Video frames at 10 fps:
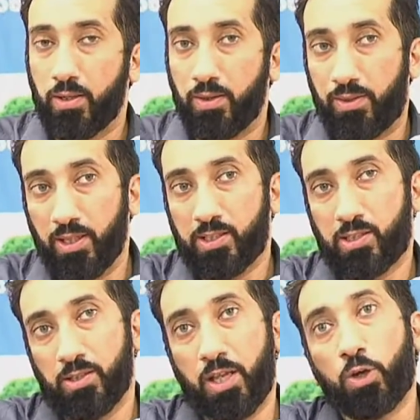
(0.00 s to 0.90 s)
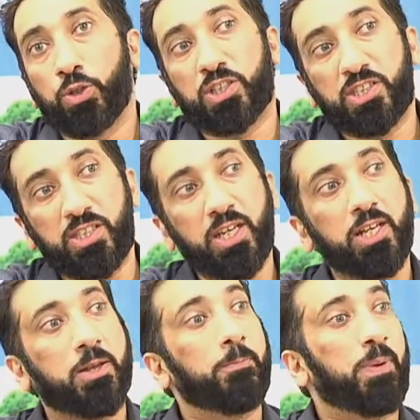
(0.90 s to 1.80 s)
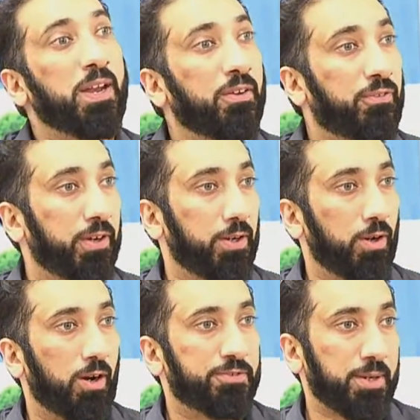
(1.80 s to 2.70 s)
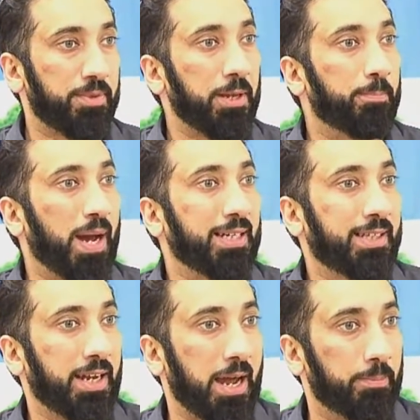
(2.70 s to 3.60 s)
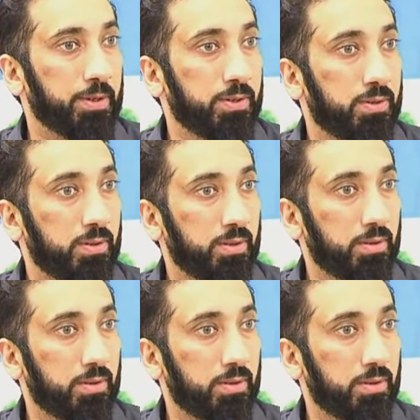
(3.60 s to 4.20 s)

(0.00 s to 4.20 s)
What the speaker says: they could see the benefit of something bad that happened